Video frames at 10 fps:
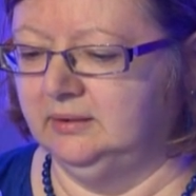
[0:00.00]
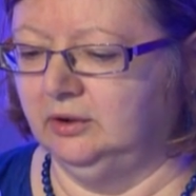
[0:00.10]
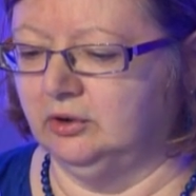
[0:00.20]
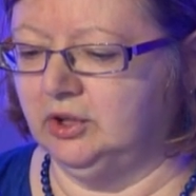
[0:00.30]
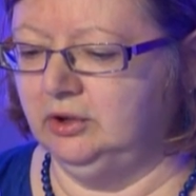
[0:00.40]

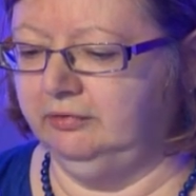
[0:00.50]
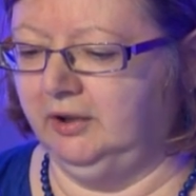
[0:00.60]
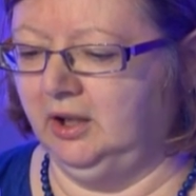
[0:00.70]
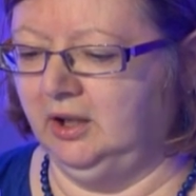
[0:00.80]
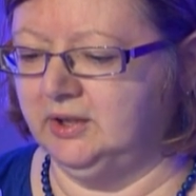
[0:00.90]
not too
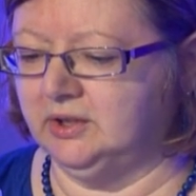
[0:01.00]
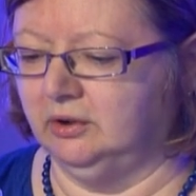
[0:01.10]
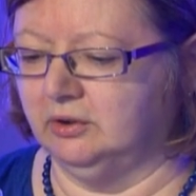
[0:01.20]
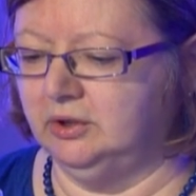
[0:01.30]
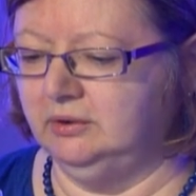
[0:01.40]
fast,
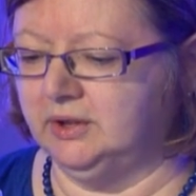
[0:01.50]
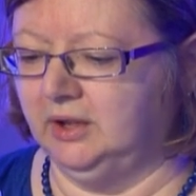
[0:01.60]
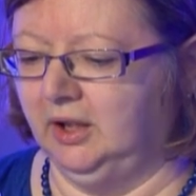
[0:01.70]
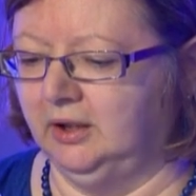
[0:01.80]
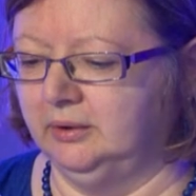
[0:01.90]
not too
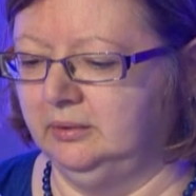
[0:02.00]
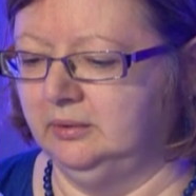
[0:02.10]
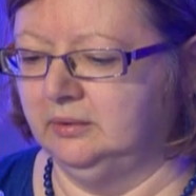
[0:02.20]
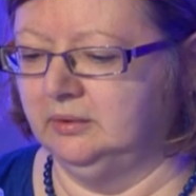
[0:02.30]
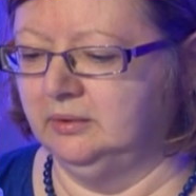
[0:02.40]
slow,
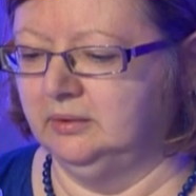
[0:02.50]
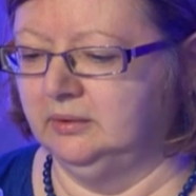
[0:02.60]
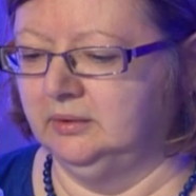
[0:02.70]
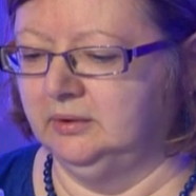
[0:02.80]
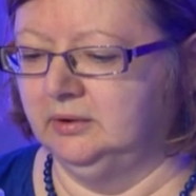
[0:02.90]

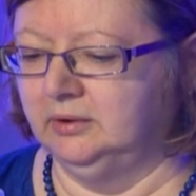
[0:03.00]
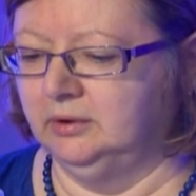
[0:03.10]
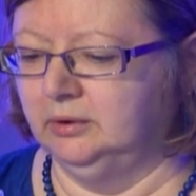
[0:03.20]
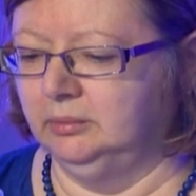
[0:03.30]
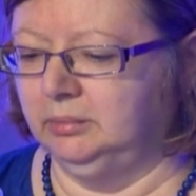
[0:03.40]

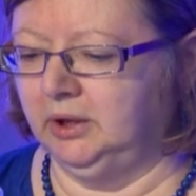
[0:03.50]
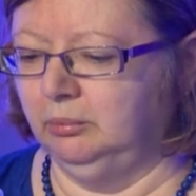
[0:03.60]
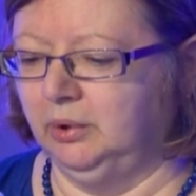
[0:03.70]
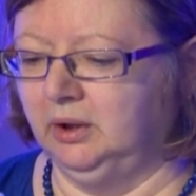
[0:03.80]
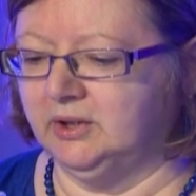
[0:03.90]
but
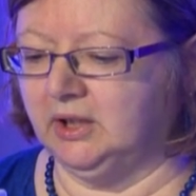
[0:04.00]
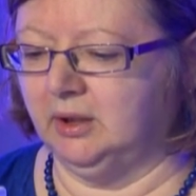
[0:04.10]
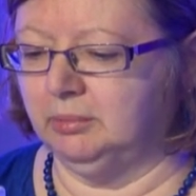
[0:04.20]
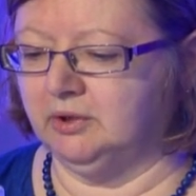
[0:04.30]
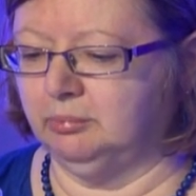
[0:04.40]
it will
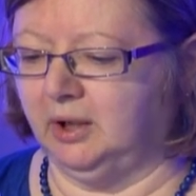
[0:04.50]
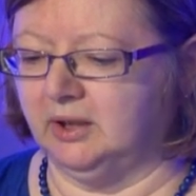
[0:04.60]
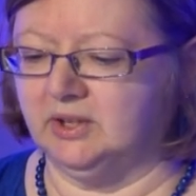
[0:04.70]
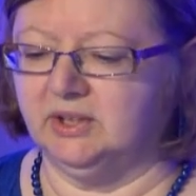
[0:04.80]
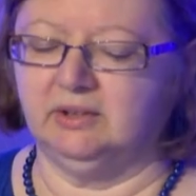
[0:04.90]
take a bit of
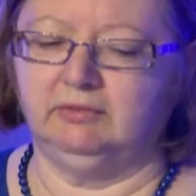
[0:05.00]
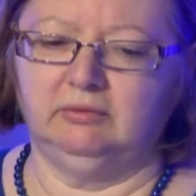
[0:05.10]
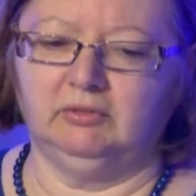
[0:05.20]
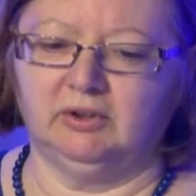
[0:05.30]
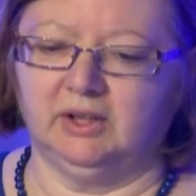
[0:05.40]
practice. If
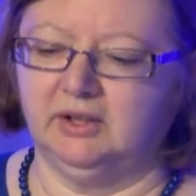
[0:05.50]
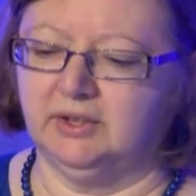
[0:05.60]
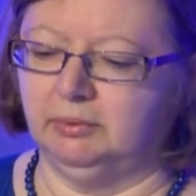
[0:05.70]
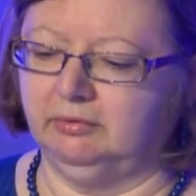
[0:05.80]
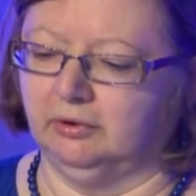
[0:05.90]
you've not done
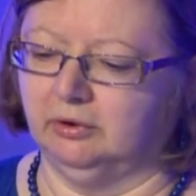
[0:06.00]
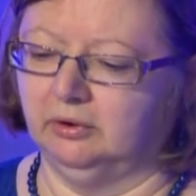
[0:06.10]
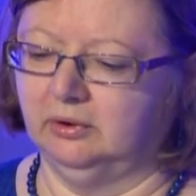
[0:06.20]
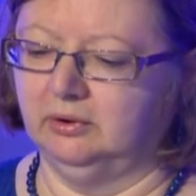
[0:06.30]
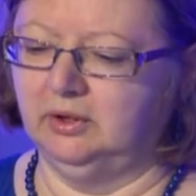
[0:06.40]
this
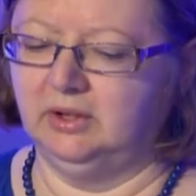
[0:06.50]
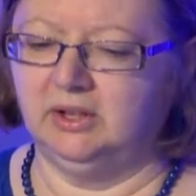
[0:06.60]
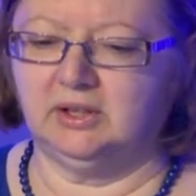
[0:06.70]
before, you need